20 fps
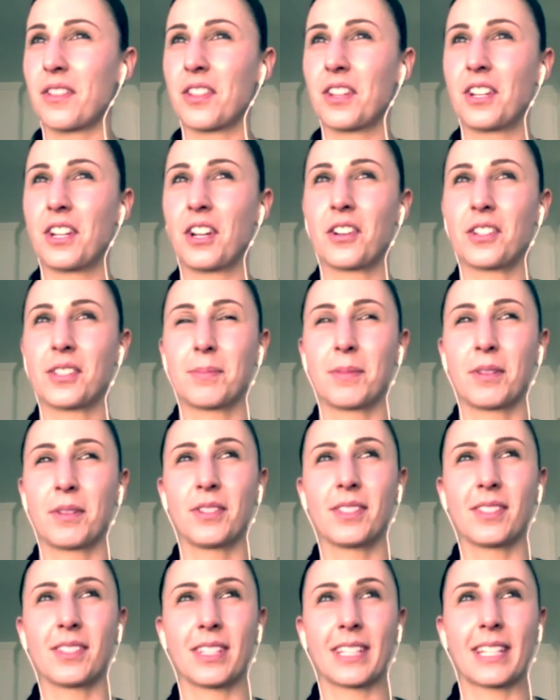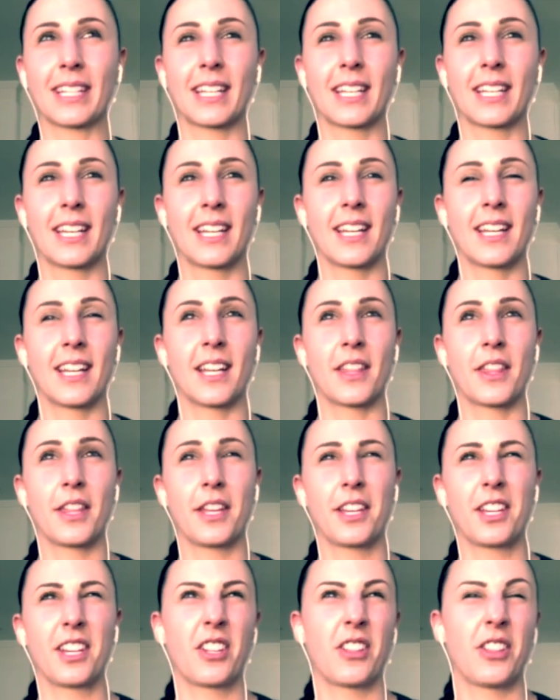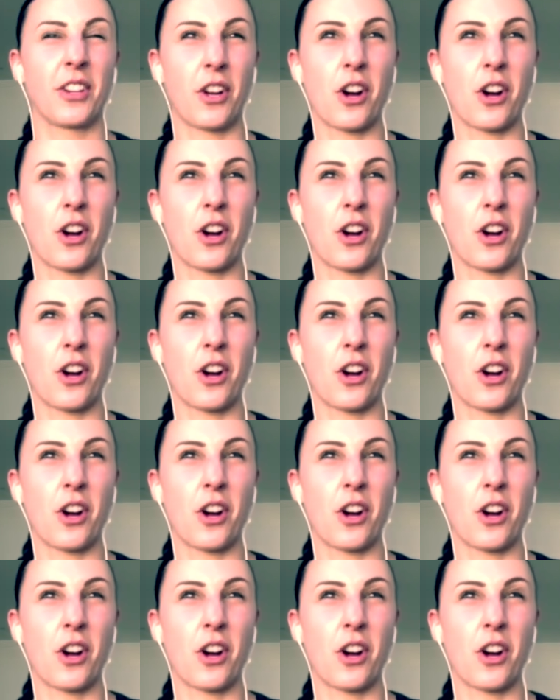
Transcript: And I suppose like the